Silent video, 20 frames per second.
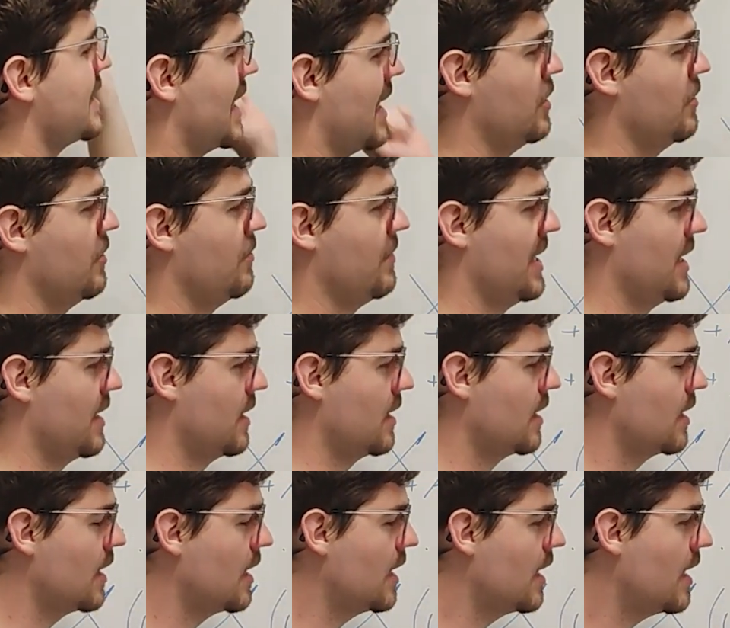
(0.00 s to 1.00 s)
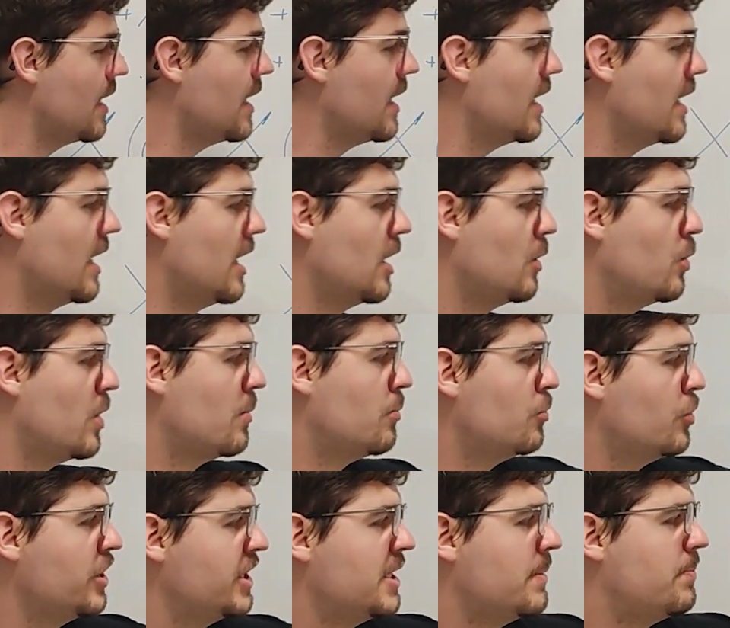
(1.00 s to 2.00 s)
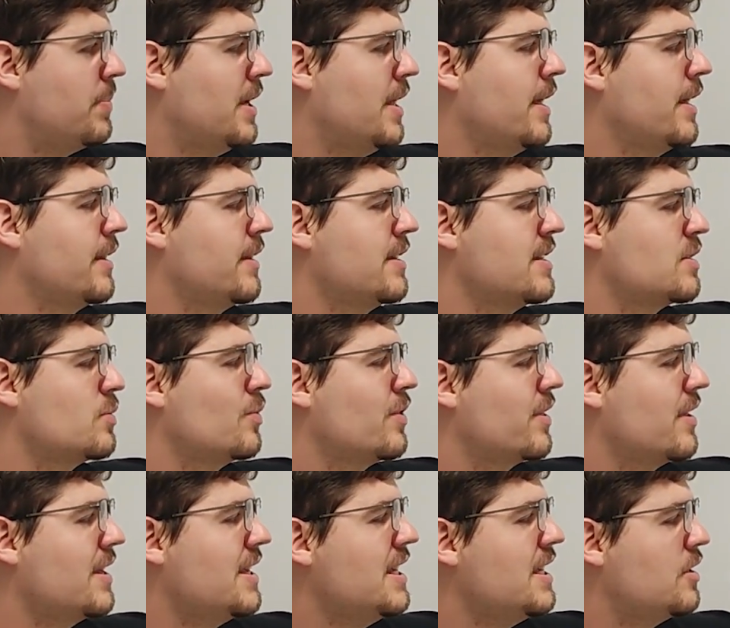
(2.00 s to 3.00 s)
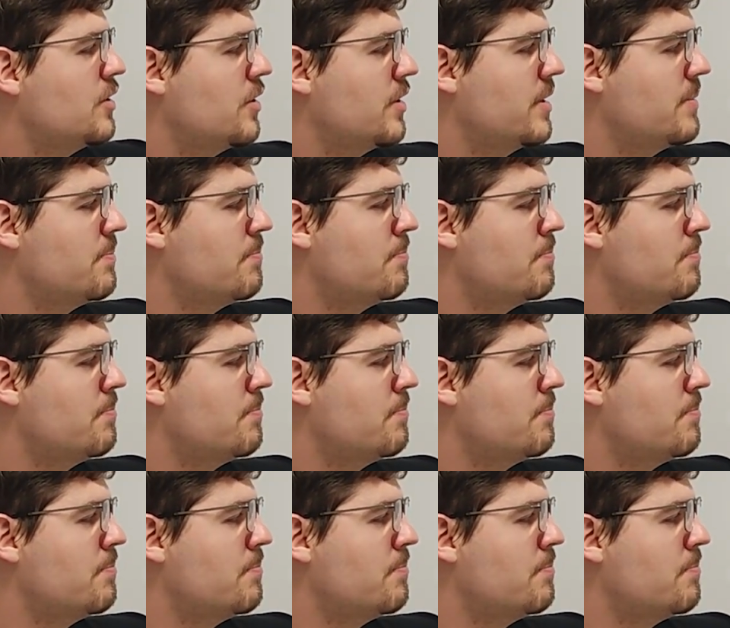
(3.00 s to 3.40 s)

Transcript: time domain, and we're multiplying this with e to the